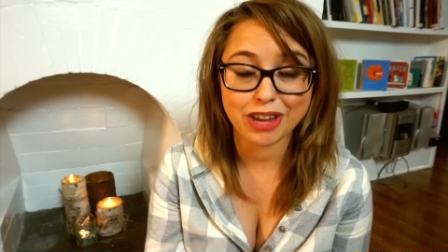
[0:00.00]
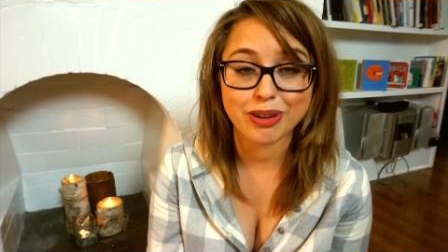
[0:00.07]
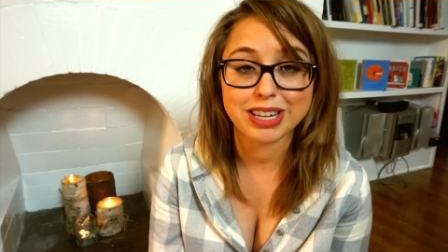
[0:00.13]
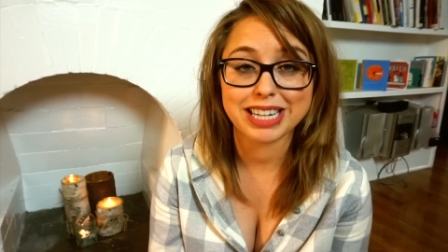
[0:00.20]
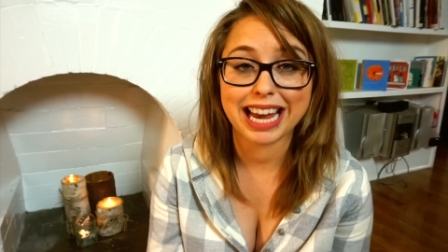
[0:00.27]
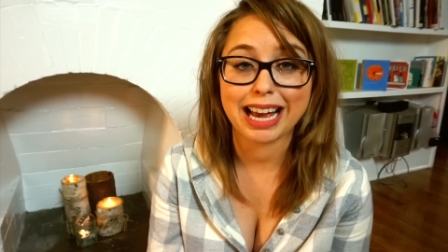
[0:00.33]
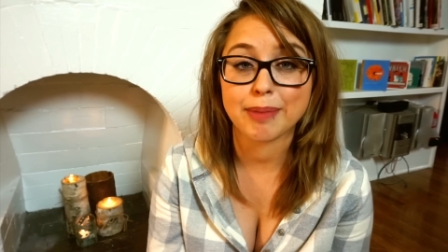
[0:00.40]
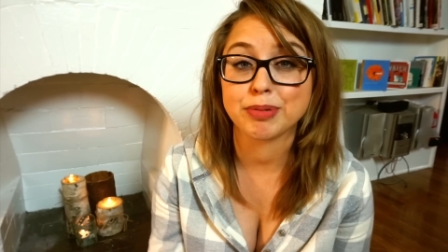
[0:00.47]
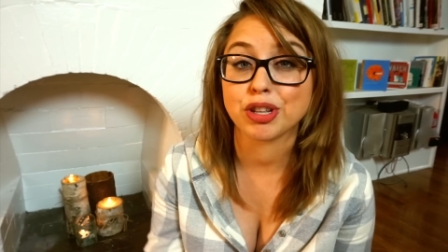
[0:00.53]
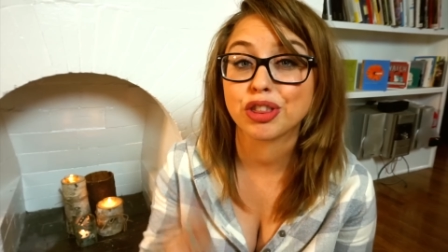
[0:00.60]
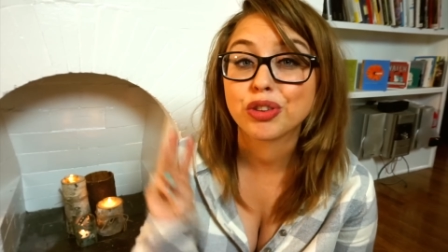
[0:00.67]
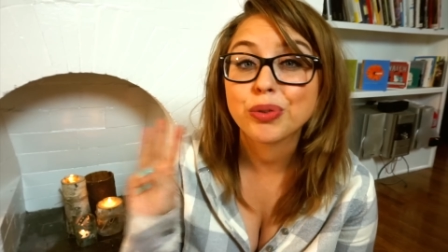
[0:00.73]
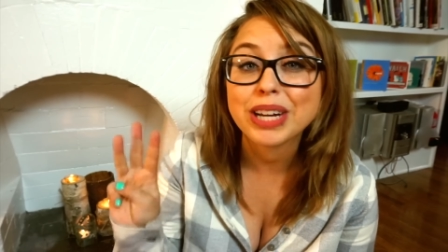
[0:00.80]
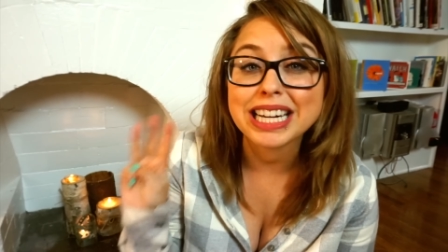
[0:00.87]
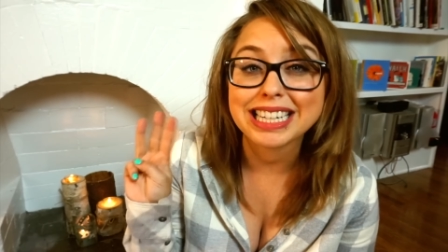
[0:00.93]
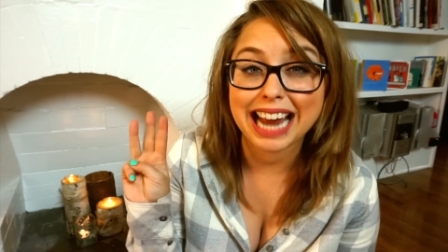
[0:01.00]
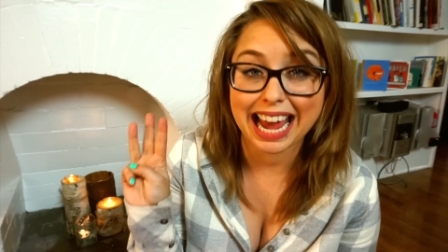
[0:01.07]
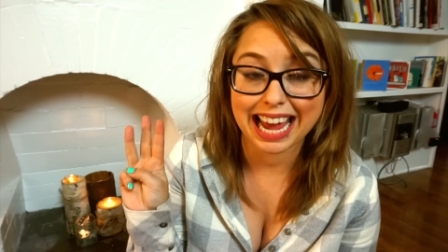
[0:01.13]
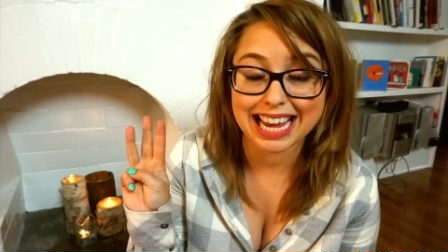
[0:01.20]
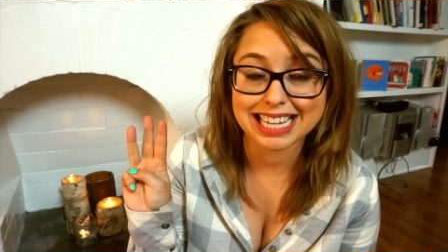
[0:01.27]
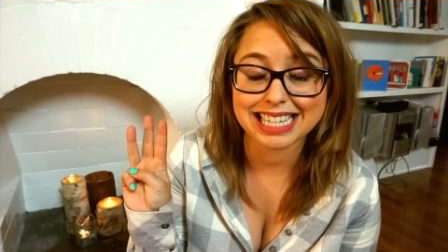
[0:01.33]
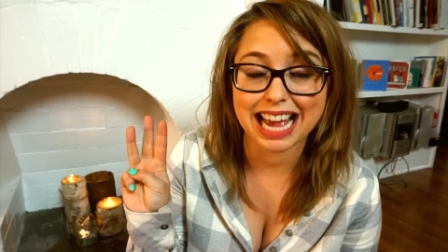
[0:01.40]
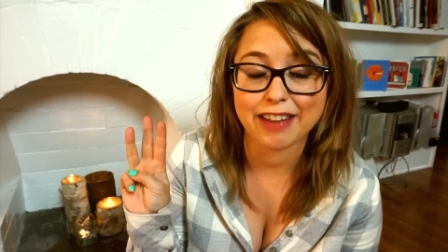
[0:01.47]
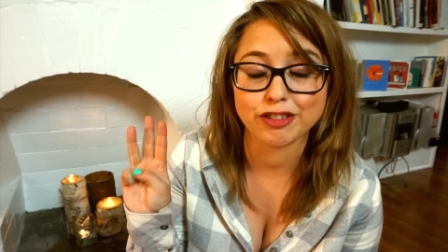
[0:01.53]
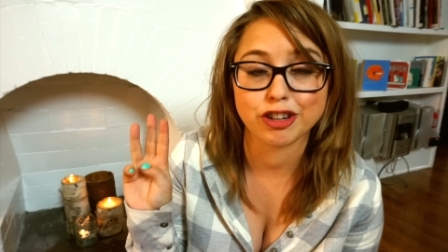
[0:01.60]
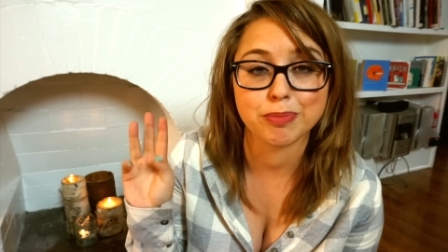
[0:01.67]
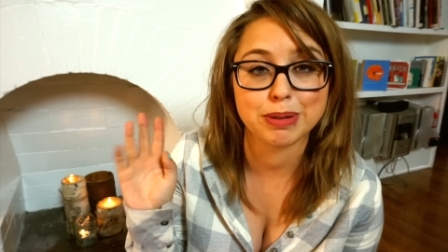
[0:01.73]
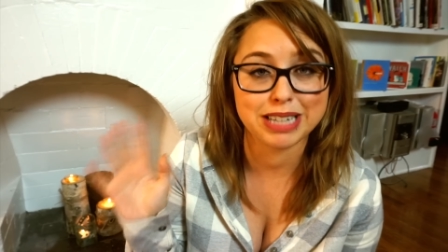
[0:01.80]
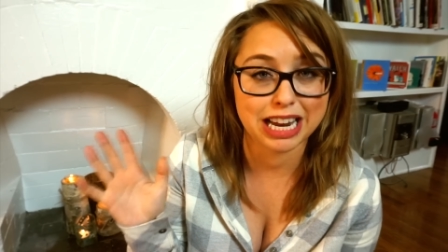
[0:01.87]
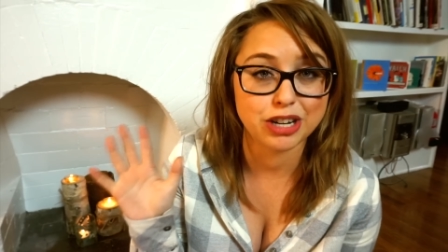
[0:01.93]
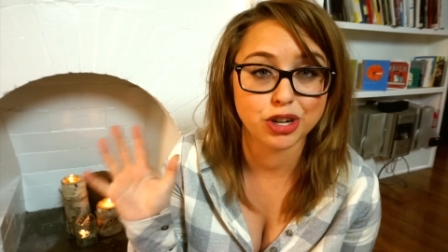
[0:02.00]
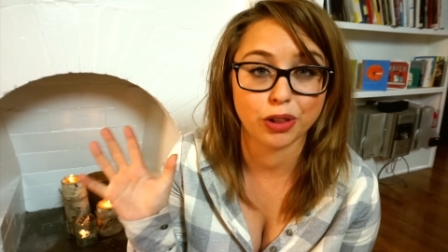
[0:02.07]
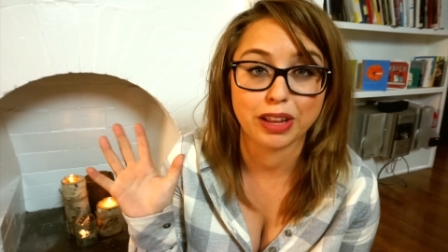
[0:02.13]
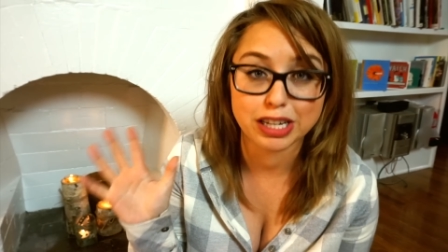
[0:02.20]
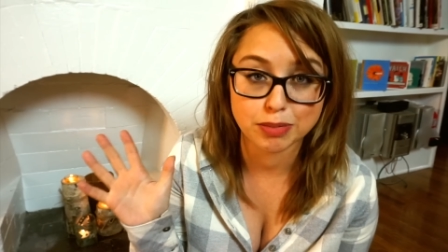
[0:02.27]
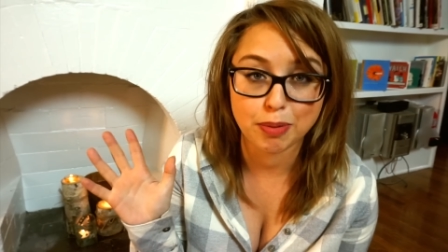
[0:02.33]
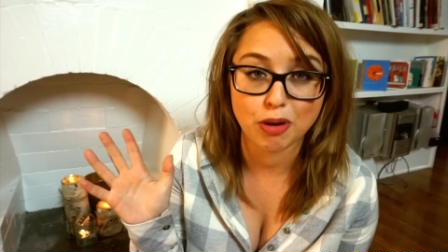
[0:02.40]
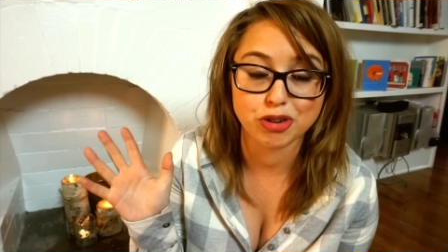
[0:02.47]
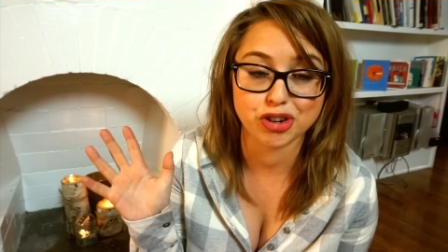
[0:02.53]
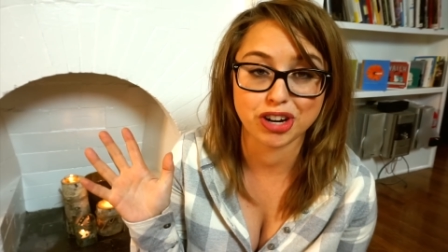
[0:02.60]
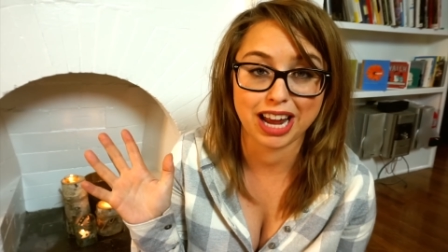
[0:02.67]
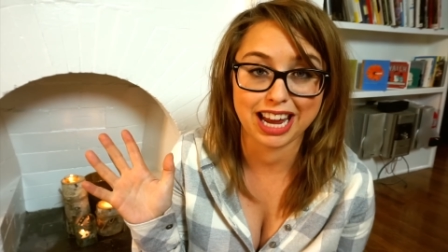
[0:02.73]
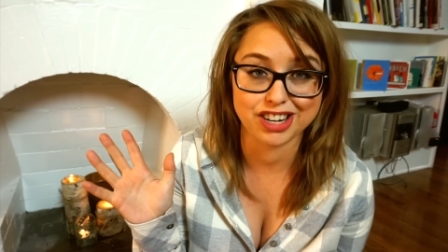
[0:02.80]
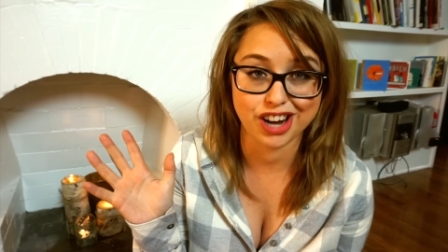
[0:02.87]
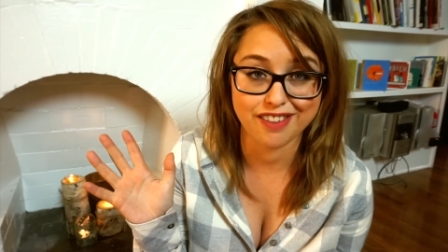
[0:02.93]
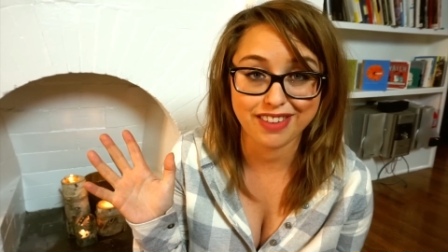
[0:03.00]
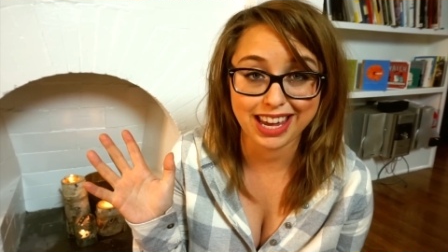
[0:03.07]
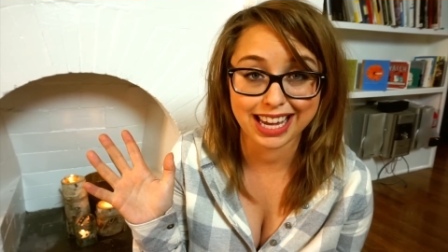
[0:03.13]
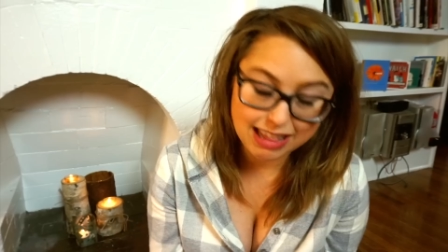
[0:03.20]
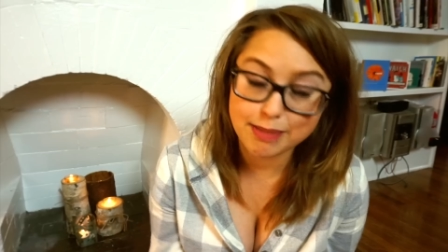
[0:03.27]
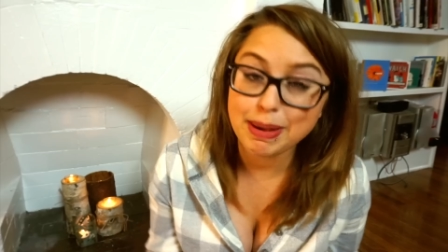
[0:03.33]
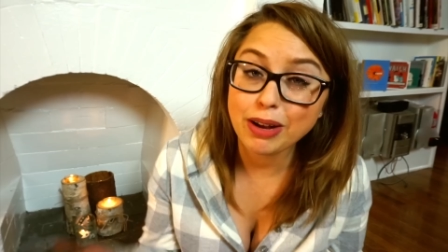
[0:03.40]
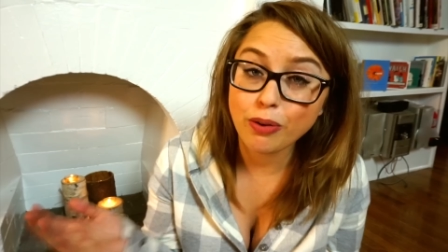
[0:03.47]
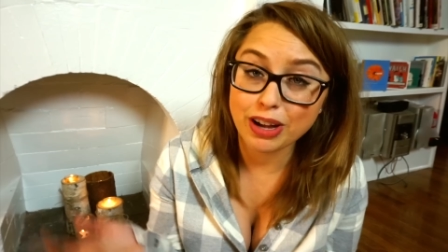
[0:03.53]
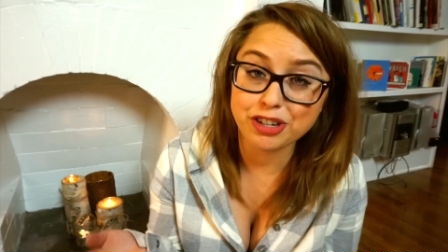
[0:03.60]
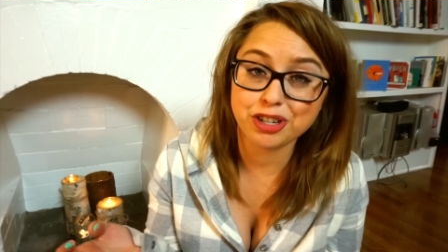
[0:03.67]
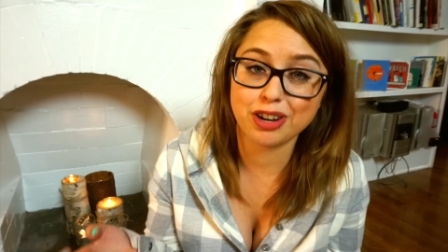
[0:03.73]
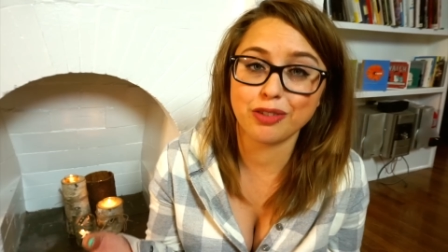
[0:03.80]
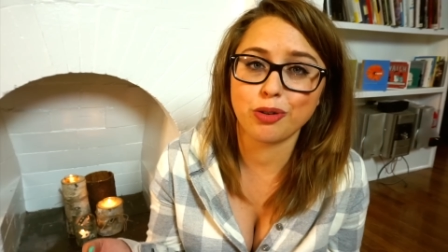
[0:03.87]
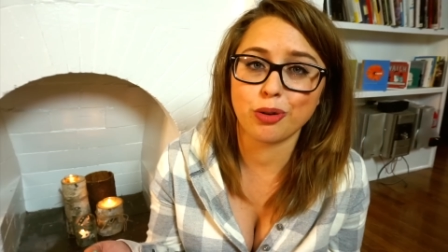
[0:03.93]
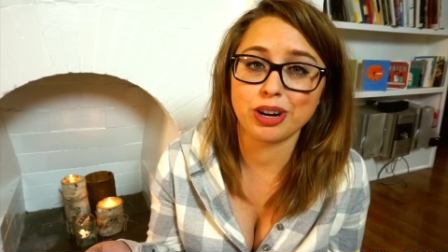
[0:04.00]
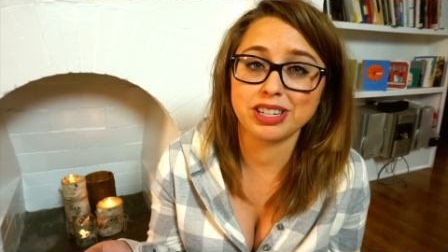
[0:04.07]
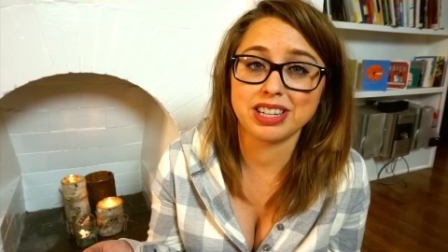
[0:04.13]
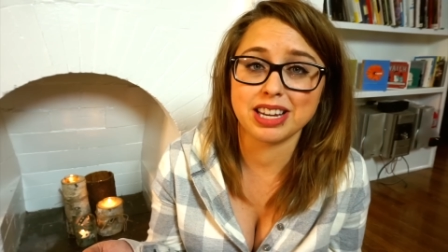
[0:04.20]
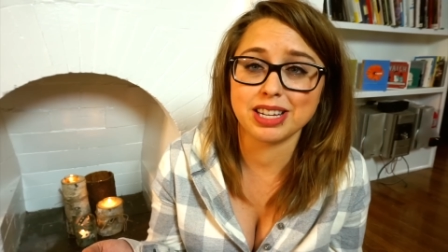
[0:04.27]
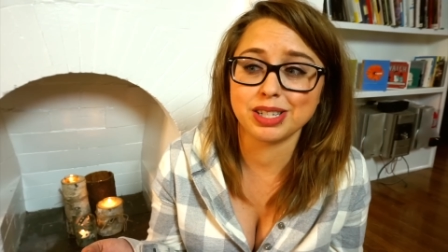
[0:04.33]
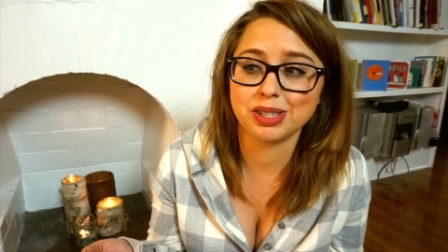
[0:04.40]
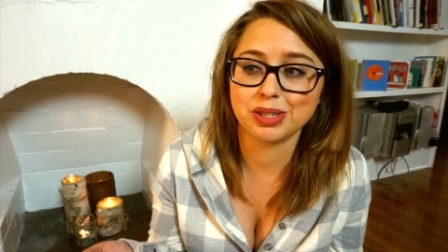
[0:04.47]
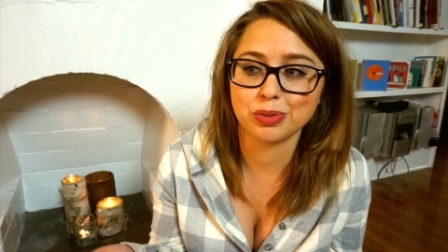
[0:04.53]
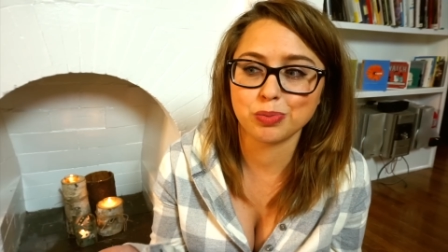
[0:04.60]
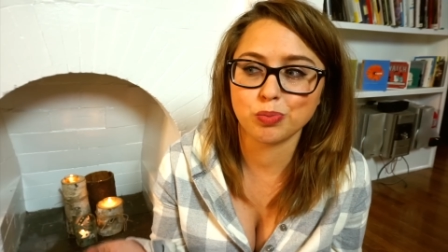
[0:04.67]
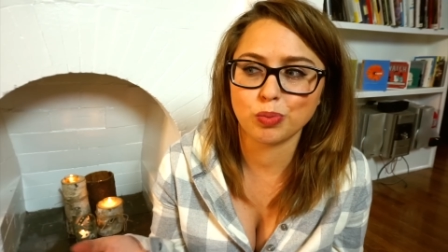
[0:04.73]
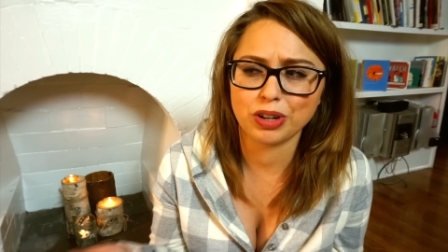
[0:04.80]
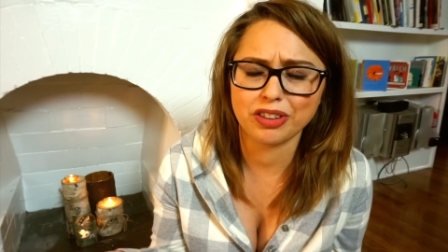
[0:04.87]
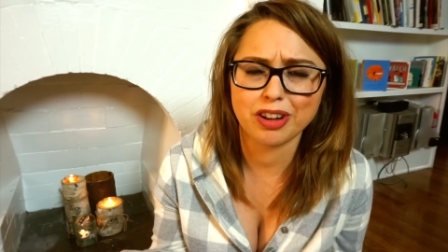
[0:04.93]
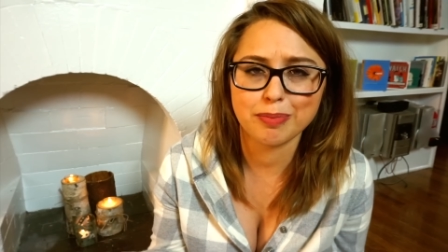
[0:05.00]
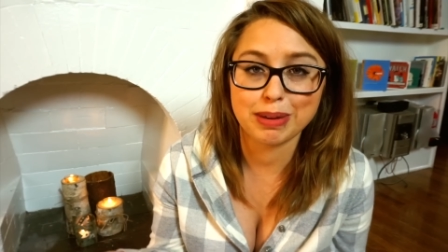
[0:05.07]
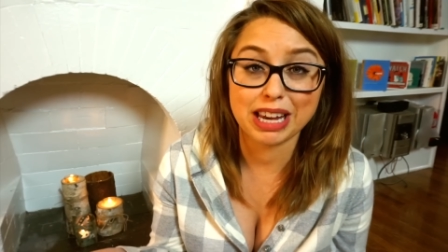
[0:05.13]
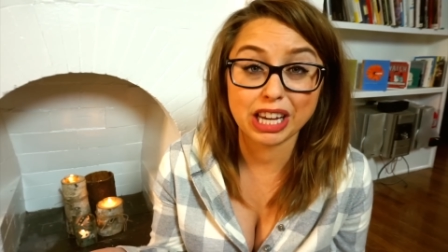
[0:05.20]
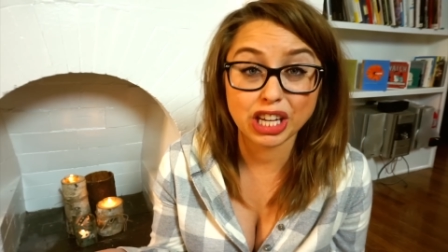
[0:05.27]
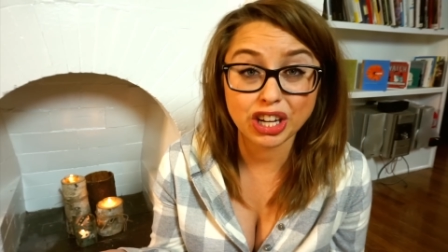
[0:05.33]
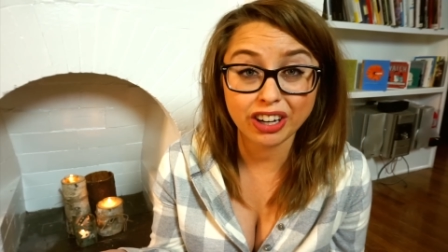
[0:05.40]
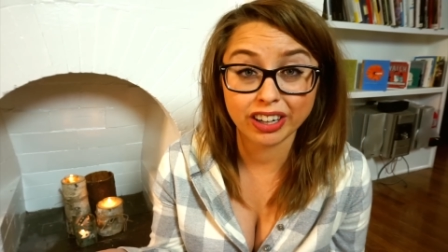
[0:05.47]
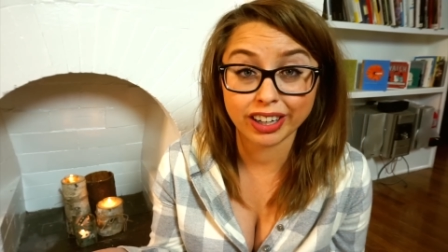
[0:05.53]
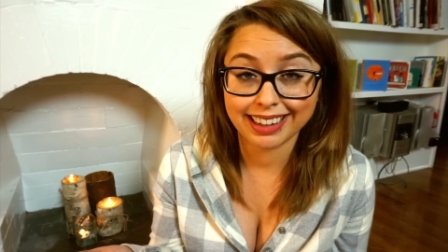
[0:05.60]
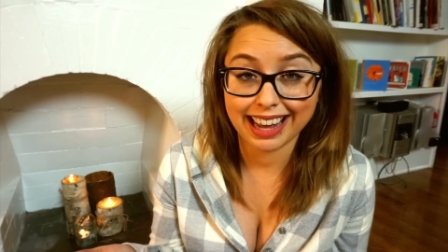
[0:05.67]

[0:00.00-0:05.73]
you can take up to three days after potential exposure to HIV. And the big question, of course, is will there be a cure?